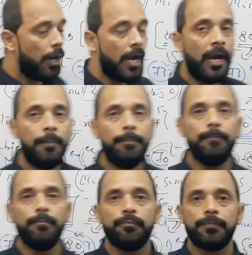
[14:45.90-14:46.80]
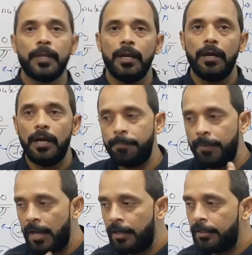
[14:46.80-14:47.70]
have a
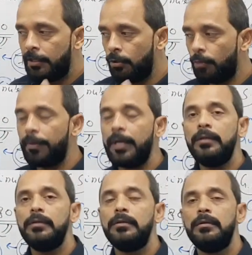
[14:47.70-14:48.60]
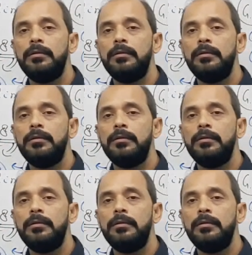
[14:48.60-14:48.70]
plan in your mind